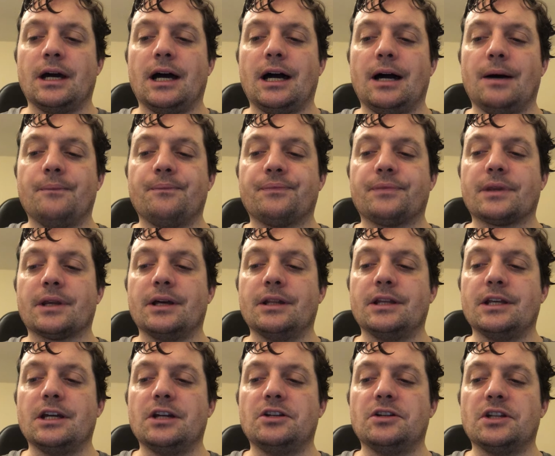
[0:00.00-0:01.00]

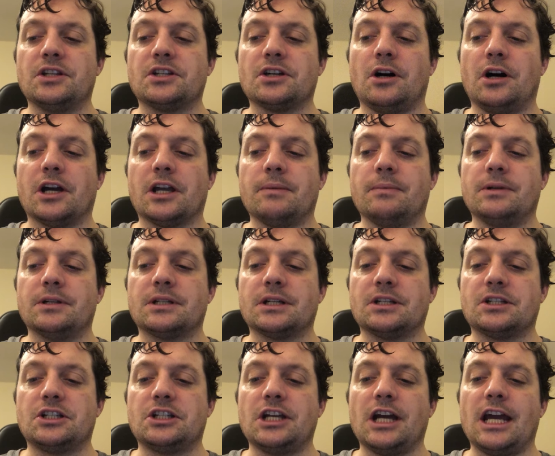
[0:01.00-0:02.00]
The issue of this argument
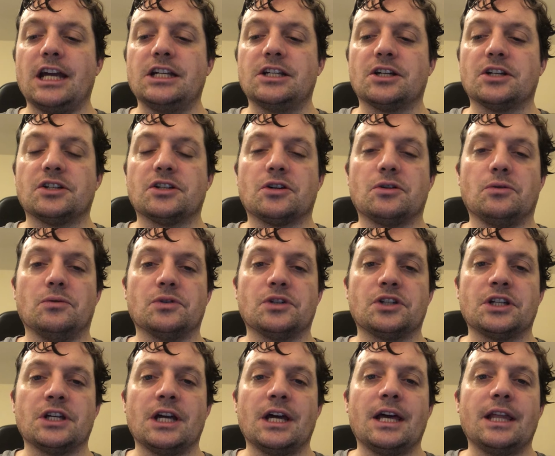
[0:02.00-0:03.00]
has changed because, of
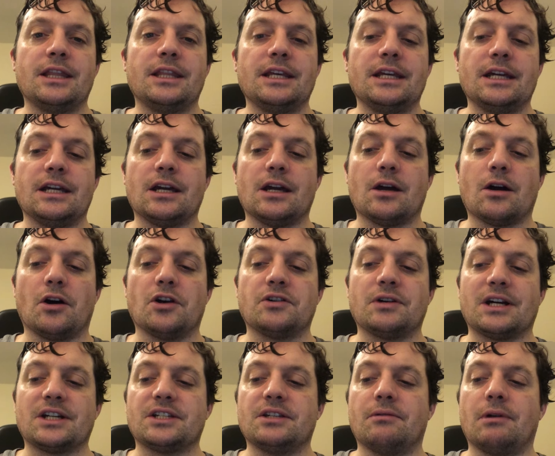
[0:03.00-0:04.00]
course, the
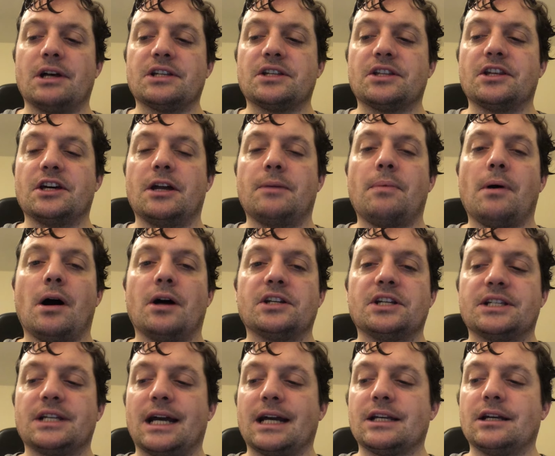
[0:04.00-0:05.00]
Contracts of the Rights of Third
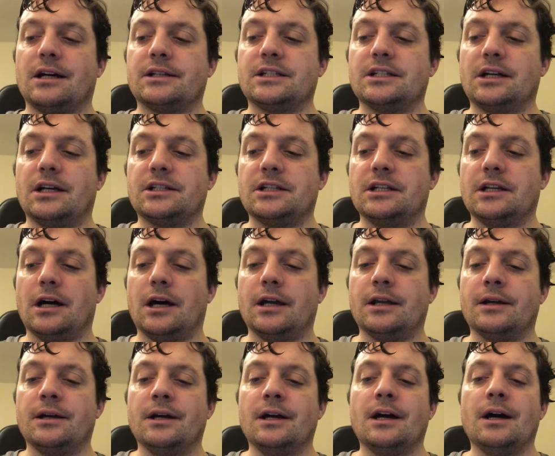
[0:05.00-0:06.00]
Parties Act 1999.
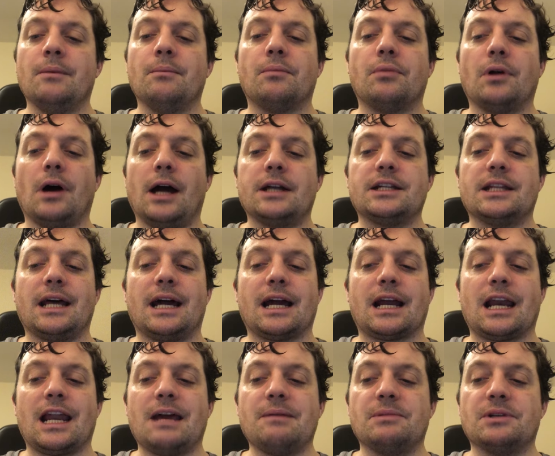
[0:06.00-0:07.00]
Prior to that,
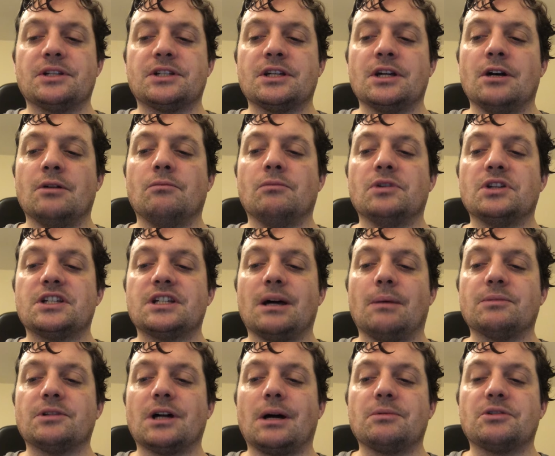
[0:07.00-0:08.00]
claimants would
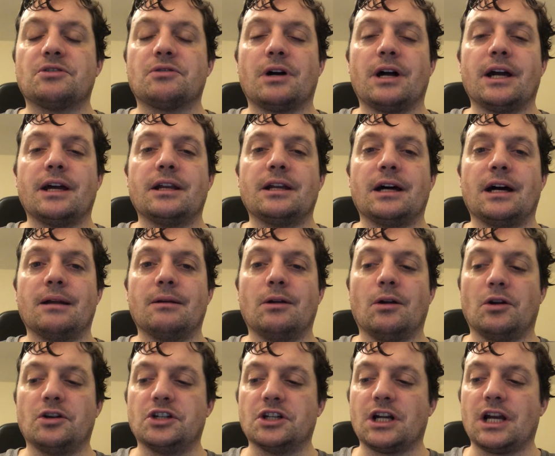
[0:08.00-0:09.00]
sometimes try and
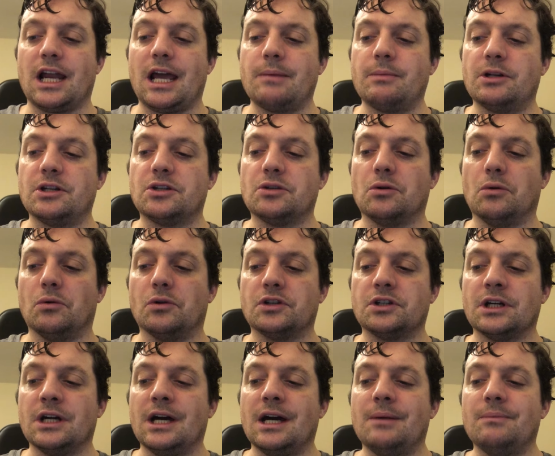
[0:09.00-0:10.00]
launch a claim in
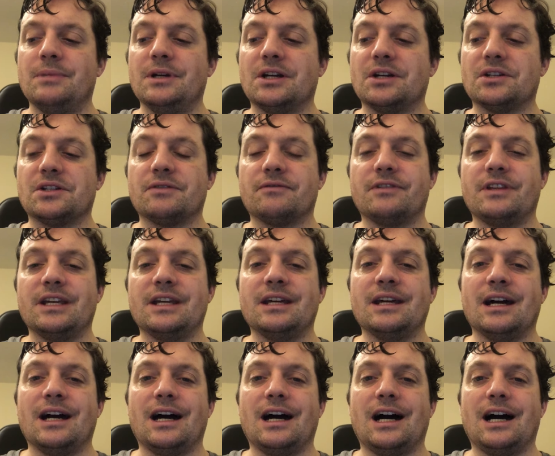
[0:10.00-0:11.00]
tort because of the
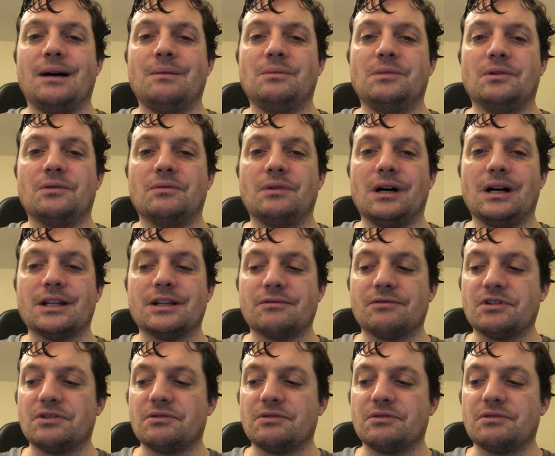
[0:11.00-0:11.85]
rather